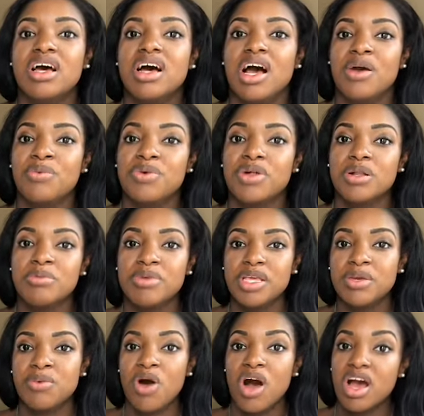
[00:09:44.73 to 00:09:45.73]
I will
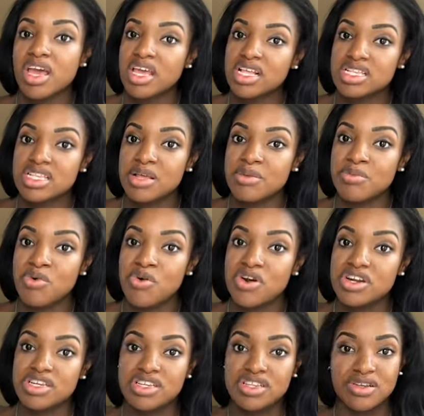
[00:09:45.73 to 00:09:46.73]
be walking some
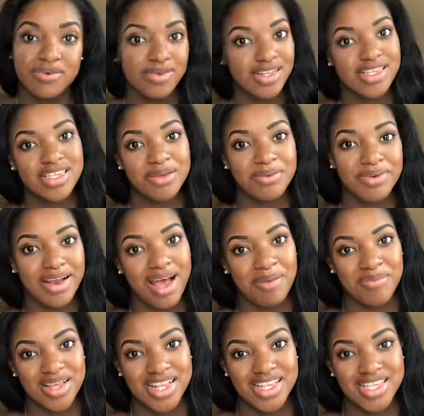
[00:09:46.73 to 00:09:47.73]
more, so we'll see what
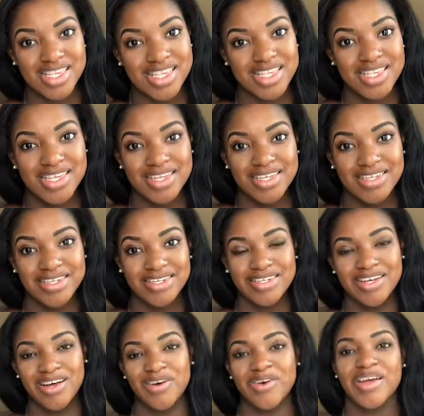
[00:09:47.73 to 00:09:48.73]
happens.
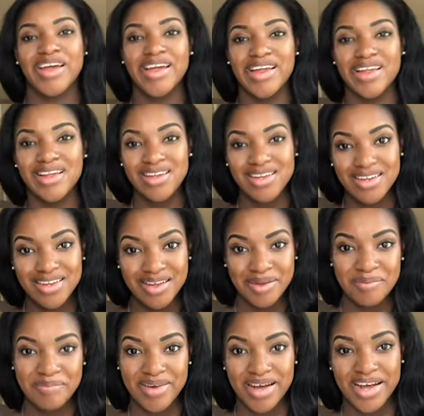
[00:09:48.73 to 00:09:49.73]
Okay,
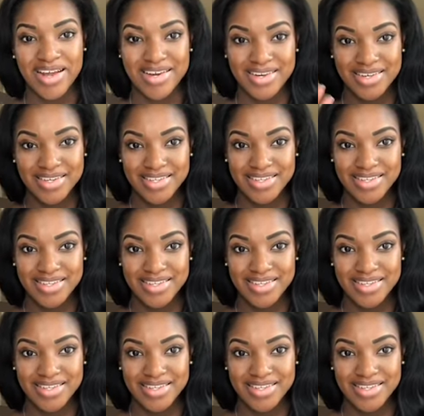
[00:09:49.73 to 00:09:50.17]
bye.